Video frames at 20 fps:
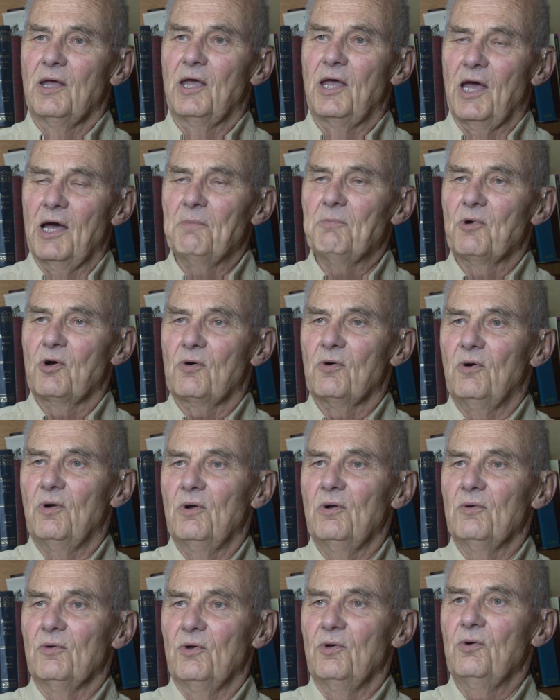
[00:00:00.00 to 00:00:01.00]

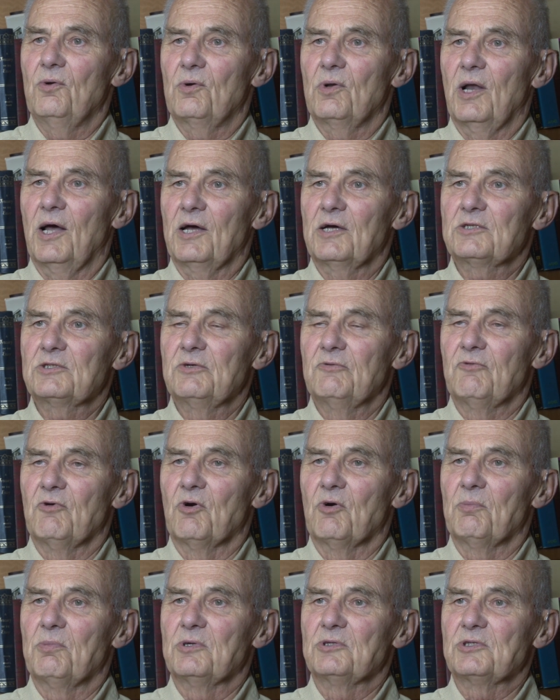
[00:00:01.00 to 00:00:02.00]
chemical, new class of
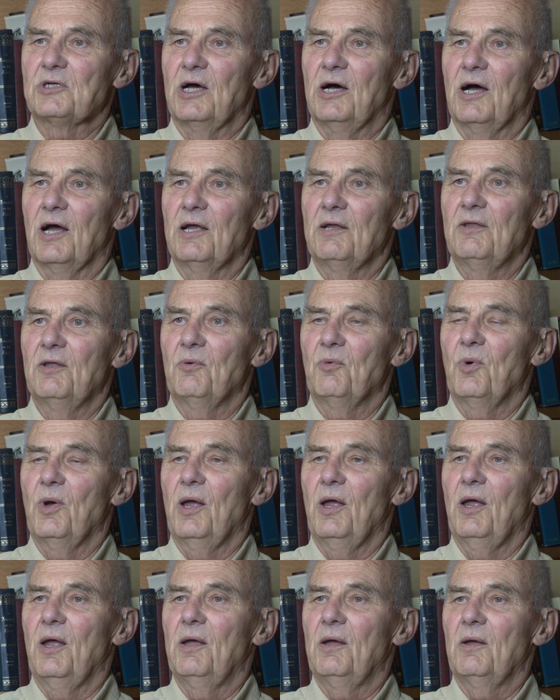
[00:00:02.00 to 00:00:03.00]
herbicide that
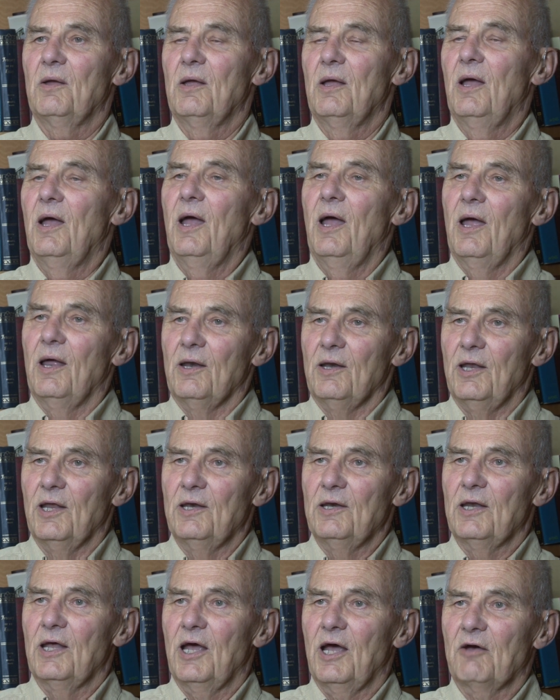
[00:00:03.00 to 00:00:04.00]
we
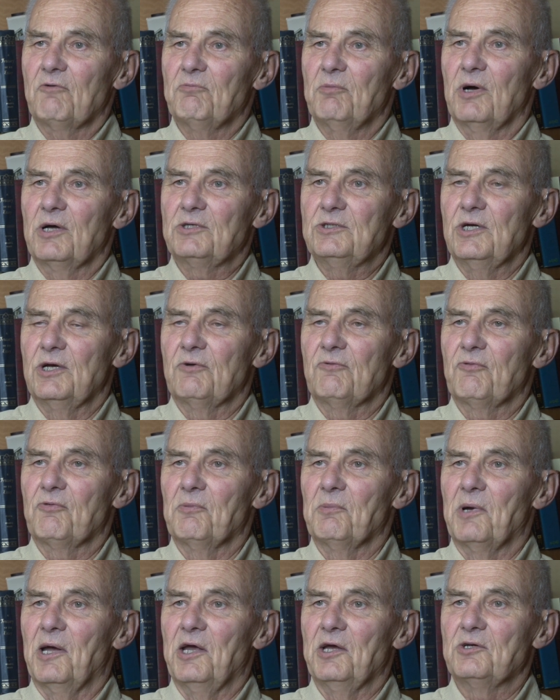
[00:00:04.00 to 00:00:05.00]
didn't have much
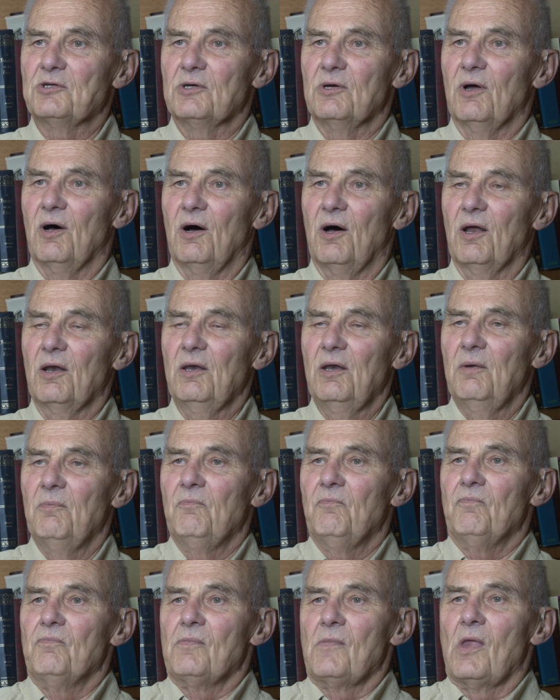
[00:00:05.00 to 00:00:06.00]
information on.
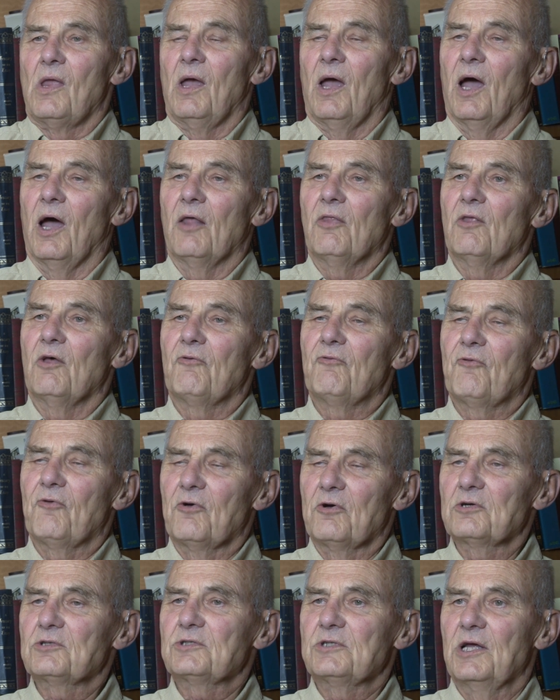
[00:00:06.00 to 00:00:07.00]
And the
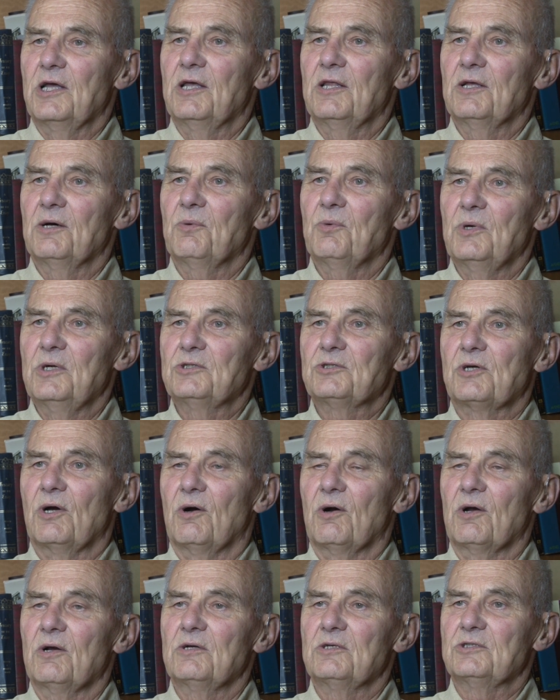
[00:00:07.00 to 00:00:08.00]
first thing that we
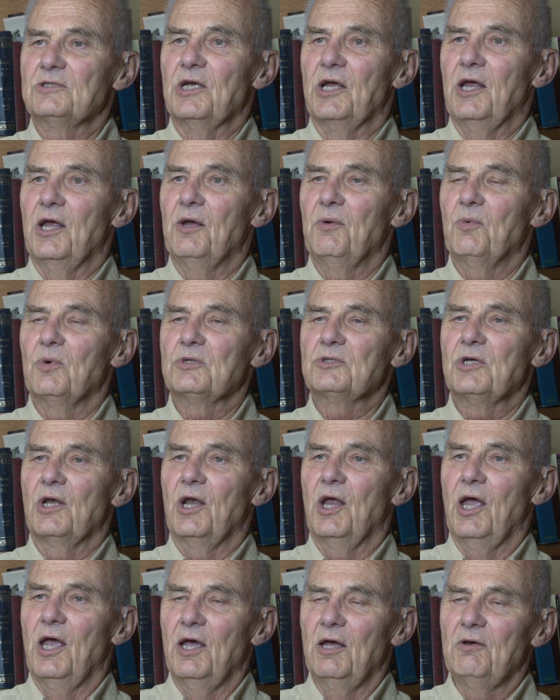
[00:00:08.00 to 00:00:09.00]
started seeing was an
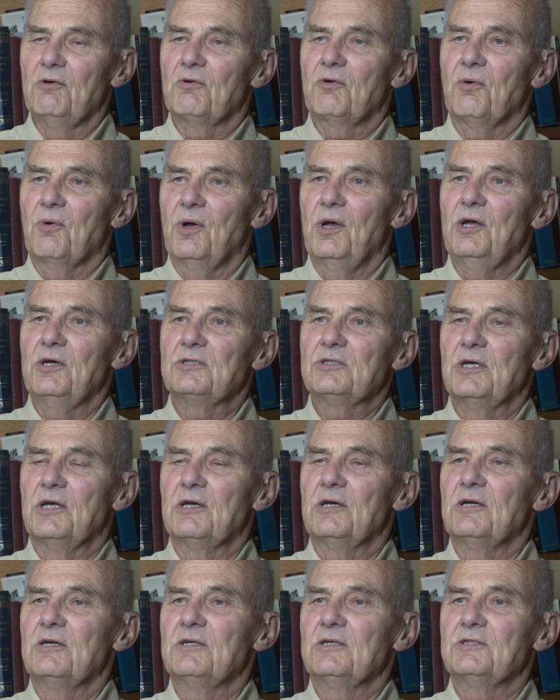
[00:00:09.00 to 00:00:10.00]
increase
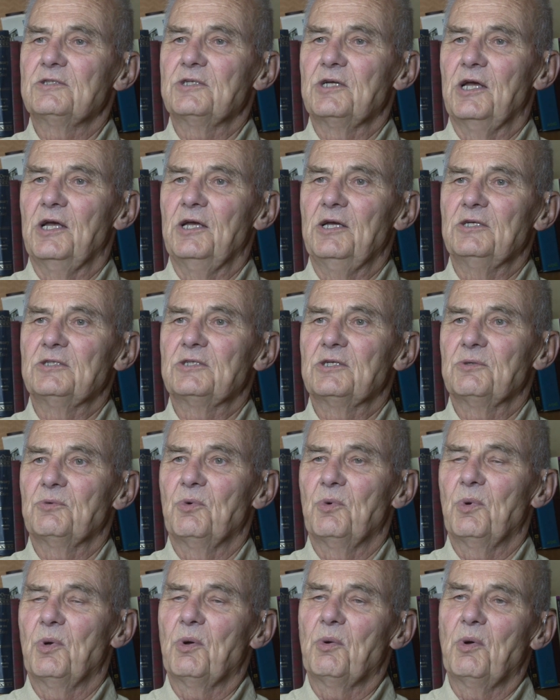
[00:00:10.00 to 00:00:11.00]
in a disease that
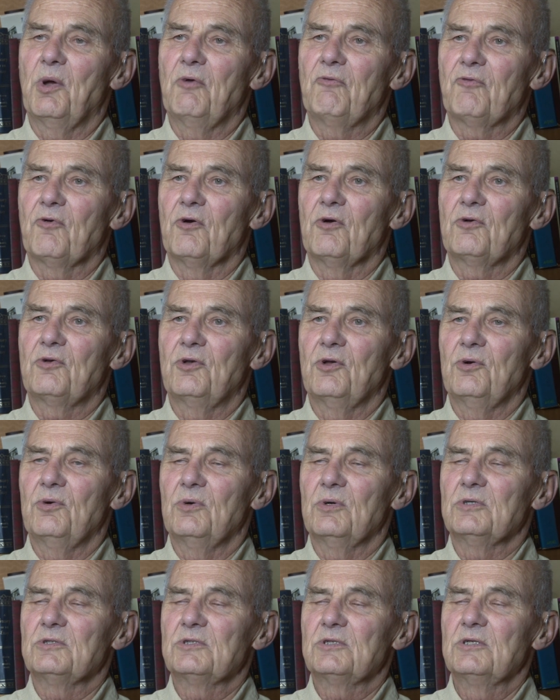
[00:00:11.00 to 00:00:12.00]
we refer to
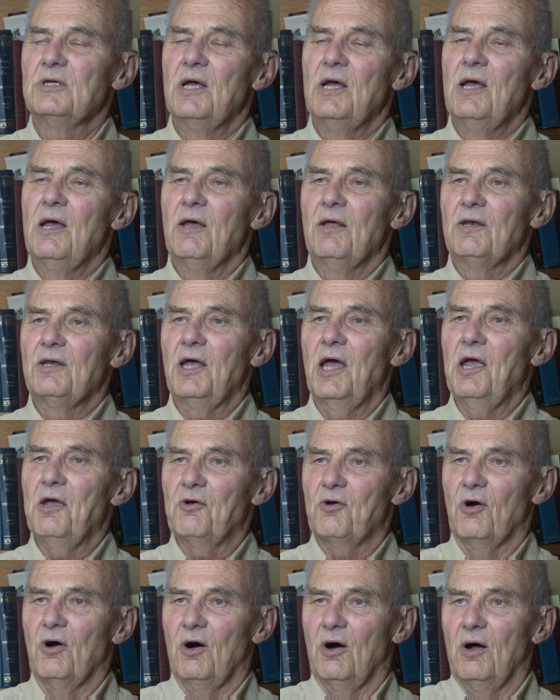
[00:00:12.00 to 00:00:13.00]
as
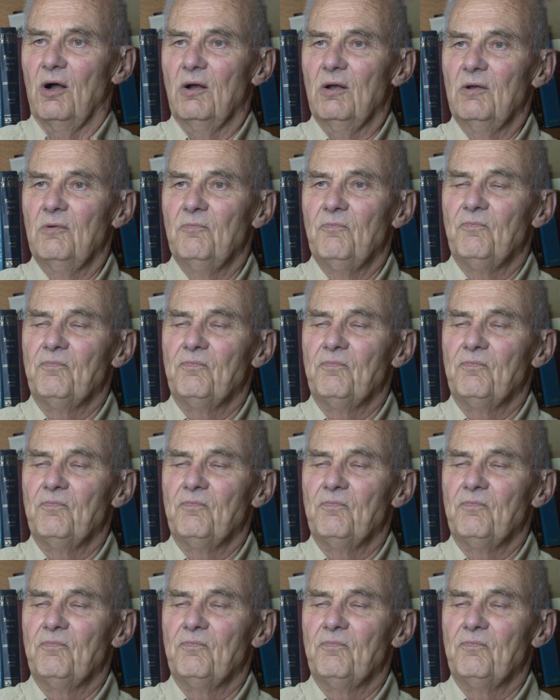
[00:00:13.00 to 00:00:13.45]
take-all.